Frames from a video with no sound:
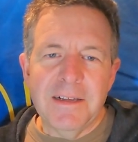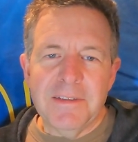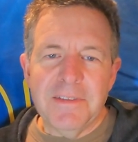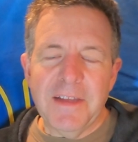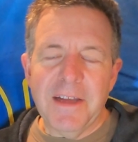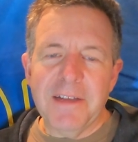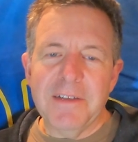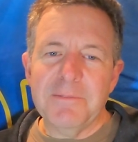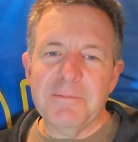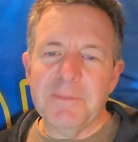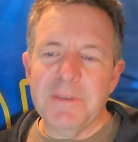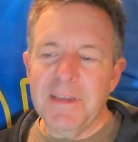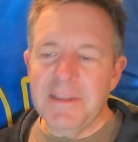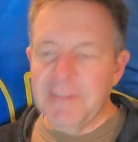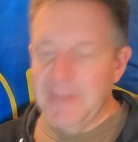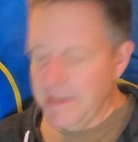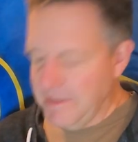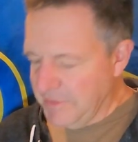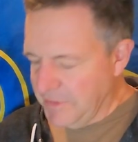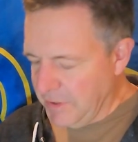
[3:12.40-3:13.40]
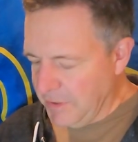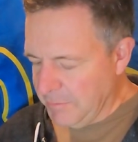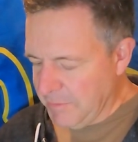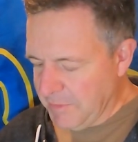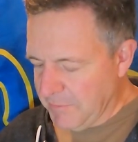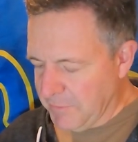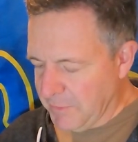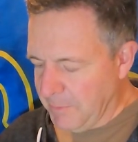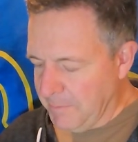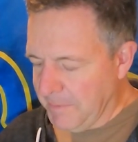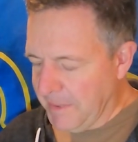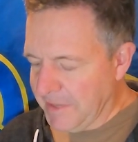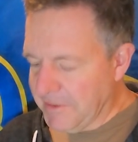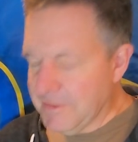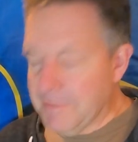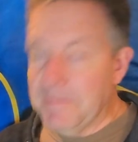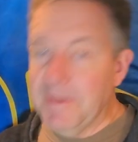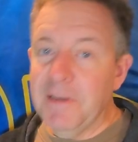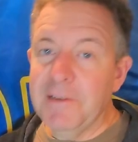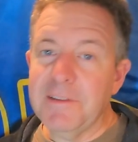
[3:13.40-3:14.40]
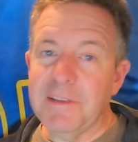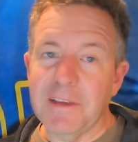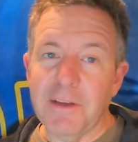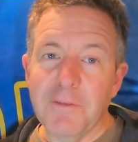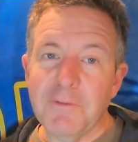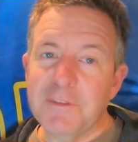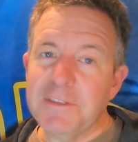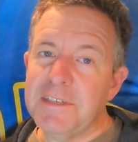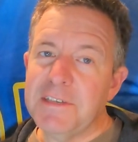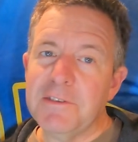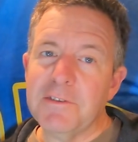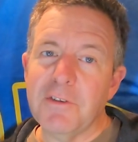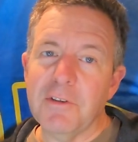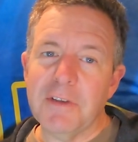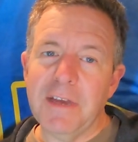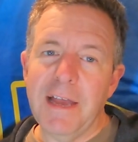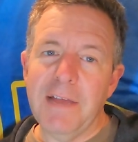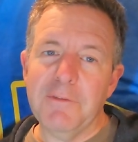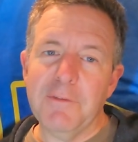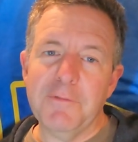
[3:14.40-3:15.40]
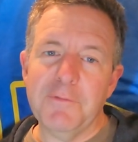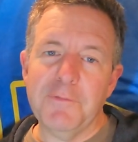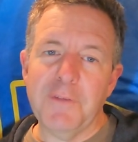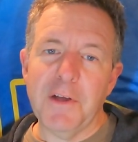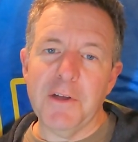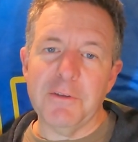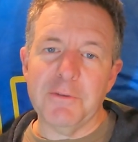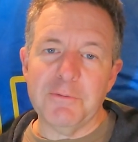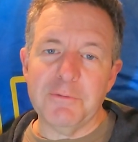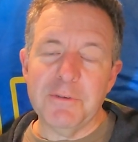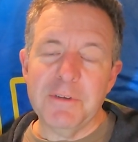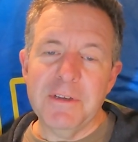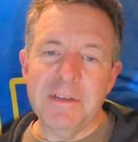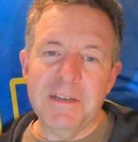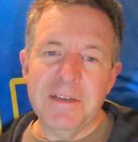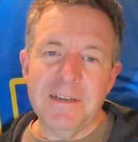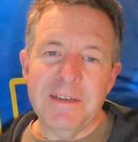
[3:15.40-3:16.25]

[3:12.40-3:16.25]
Now, in terms of compatibility, obviously you've got to have a phone